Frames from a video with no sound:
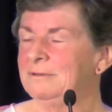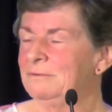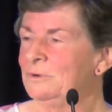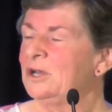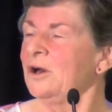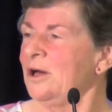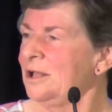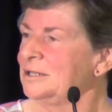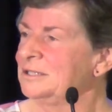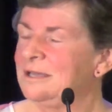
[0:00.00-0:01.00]
we're
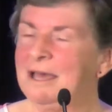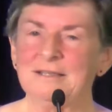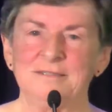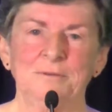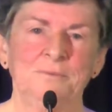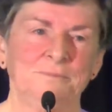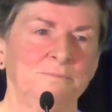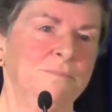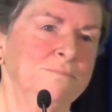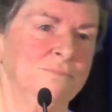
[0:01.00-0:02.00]
called, as
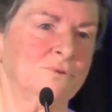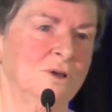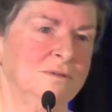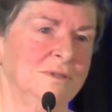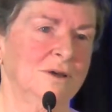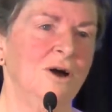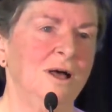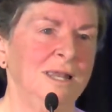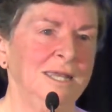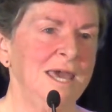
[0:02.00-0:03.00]
the
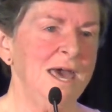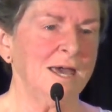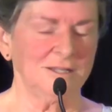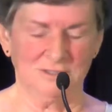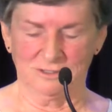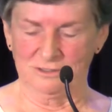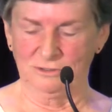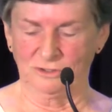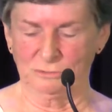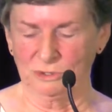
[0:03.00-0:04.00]
call in Acts, to
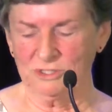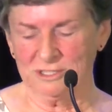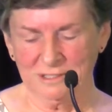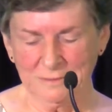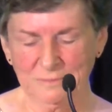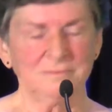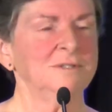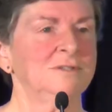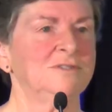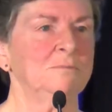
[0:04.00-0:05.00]
Jerusalem,
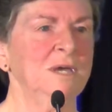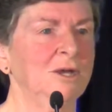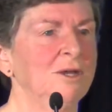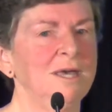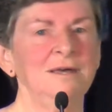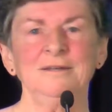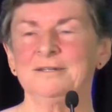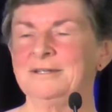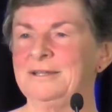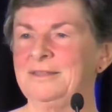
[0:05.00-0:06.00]
Samaria,
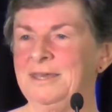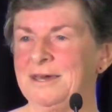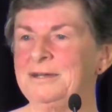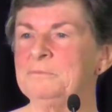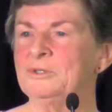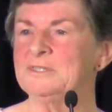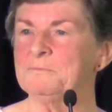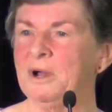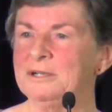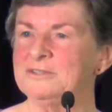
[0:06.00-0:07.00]
and the uttermost
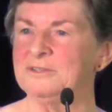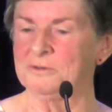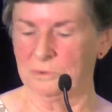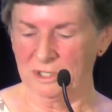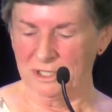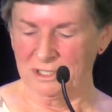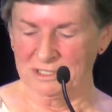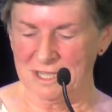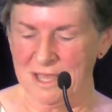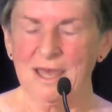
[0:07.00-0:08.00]
parts of the
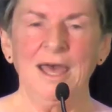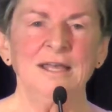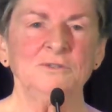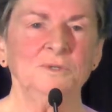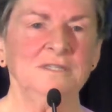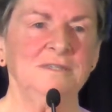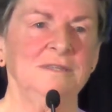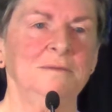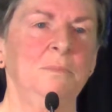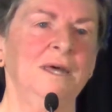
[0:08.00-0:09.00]
world, as we see
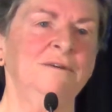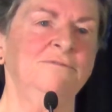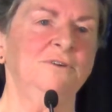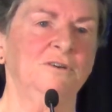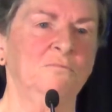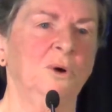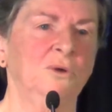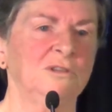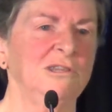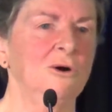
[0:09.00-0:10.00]
the benefit of
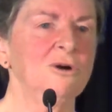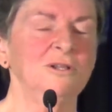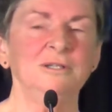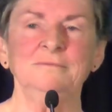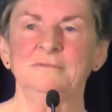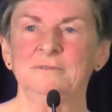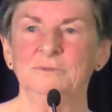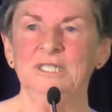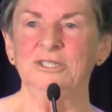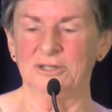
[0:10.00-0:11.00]
both local,
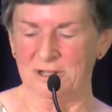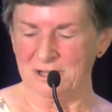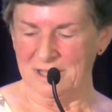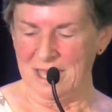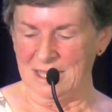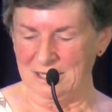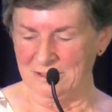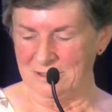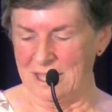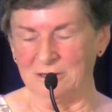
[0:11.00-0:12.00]
regional,
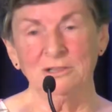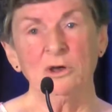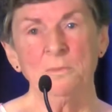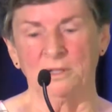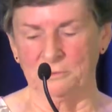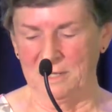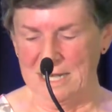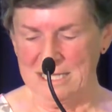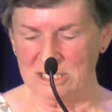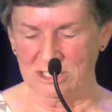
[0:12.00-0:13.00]
and global
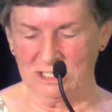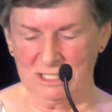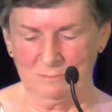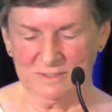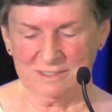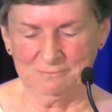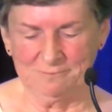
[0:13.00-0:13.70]
relationships.